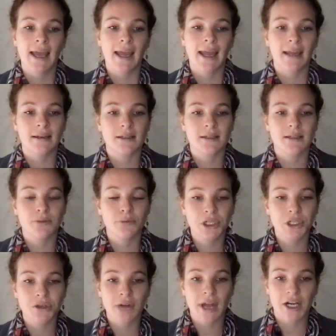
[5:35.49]
and the
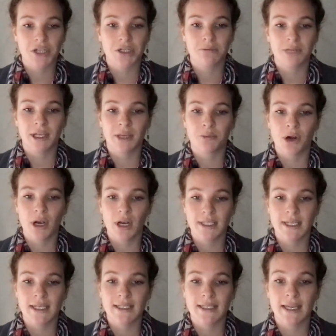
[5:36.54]
regional action plan
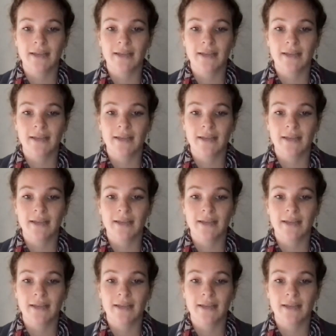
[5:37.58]
process